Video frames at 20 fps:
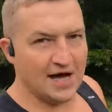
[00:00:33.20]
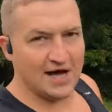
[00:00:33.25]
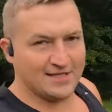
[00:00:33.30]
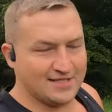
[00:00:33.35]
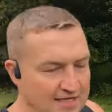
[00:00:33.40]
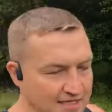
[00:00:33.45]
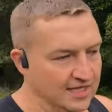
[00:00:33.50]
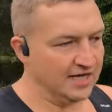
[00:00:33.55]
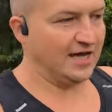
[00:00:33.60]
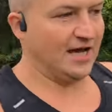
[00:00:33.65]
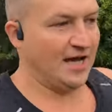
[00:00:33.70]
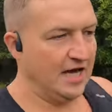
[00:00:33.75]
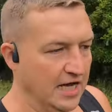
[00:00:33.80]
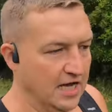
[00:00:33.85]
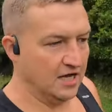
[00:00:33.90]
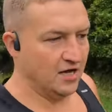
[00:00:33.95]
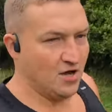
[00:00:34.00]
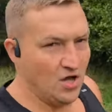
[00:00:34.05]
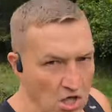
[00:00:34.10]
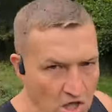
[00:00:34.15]
that today.
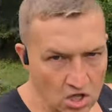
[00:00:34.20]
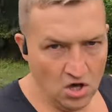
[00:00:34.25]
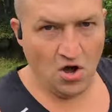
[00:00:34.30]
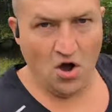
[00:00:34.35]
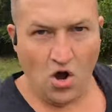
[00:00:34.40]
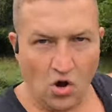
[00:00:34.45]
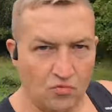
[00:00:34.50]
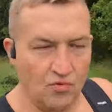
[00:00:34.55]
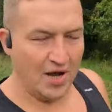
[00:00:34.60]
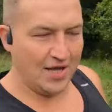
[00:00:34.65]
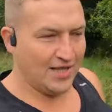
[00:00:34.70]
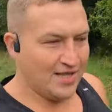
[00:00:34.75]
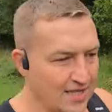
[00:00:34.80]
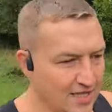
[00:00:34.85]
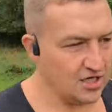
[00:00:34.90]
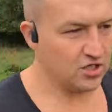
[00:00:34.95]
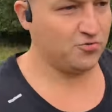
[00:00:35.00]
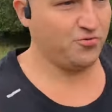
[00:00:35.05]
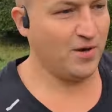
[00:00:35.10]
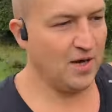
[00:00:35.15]
Already
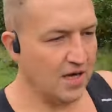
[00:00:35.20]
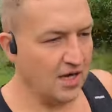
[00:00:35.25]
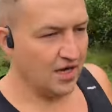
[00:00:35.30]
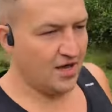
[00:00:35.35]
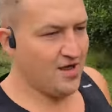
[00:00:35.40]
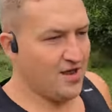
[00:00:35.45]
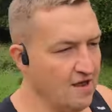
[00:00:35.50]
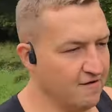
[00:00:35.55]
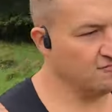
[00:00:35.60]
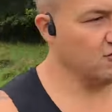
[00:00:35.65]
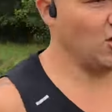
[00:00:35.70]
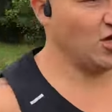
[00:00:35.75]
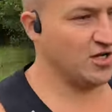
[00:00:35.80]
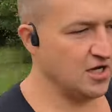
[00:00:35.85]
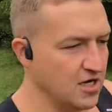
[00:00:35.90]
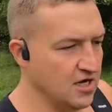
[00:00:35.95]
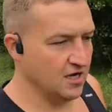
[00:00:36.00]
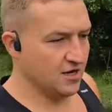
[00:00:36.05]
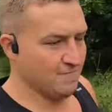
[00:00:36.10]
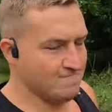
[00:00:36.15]
this week I've
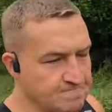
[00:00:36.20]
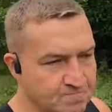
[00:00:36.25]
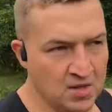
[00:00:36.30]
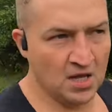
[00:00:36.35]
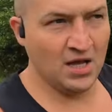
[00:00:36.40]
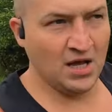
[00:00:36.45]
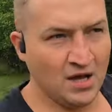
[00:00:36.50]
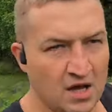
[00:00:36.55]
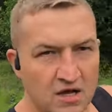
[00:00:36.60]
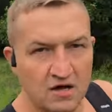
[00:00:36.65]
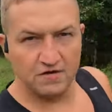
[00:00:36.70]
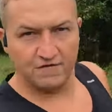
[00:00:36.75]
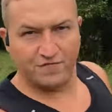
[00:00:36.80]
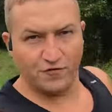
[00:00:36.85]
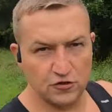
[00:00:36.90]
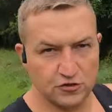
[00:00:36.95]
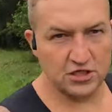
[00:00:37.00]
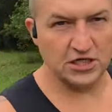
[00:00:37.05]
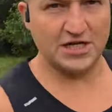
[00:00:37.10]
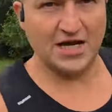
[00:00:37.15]
done
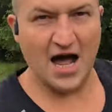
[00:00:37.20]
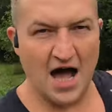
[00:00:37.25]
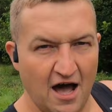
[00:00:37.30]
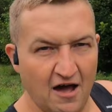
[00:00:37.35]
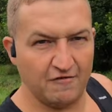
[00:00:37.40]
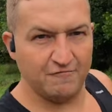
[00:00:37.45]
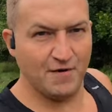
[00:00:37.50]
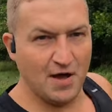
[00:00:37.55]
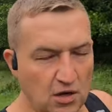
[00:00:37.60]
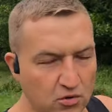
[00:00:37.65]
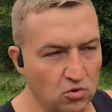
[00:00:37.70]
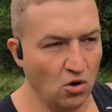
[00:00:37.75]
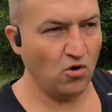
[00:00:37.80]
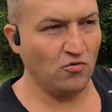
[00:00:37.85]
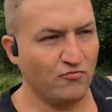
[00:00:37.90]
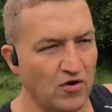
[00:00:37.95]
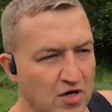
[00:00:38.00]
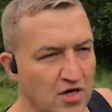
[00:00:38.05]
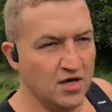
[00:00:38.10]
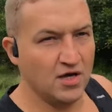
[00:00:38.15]
14 and a half mile
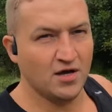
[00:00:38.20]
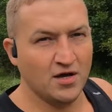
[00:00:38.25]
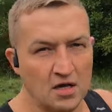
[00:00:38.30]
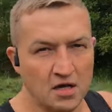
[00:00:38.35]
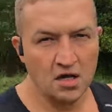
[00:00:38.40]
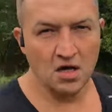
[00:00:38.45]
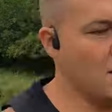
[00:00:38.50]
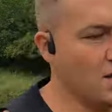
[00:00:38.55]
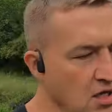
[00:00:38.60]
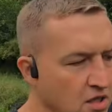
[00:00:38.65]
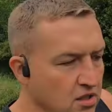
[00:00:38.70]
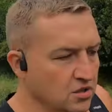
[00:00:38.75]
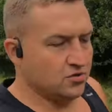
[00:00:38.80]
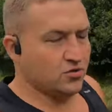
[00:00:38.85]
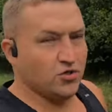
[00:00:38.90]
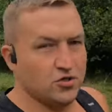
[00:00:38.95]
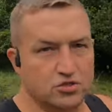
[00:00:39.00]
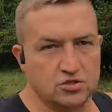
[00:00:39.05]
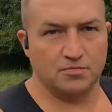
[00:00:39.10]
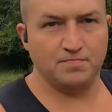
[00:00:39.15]
long run
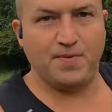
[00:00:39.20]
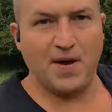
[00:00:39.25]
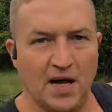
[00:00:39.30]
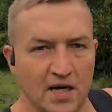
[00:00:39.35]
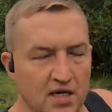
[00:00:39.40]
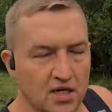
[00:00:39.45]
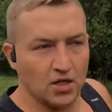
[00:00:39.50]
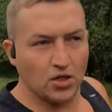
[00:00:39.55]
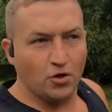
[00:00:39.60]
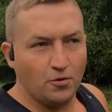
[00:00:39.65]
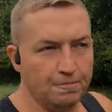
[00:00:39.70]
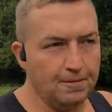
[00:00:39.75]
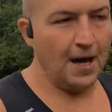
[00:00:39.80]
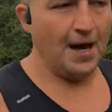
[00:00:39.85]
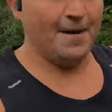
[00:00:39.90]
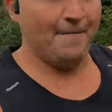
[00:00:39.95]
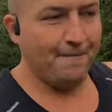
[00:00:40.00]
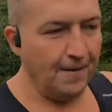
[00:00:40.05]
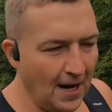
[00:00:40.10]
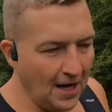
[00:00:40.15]
to Drumpellier Loop
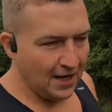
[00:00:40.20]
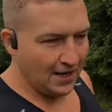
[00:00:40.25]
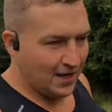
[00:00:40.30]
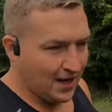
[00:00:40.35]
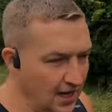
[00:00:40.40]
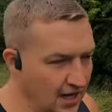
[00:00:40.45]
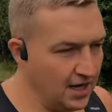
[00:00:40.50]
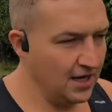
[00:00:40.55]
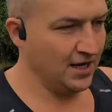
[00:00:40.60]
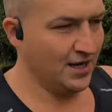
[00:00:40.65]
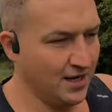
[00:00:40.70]
and back.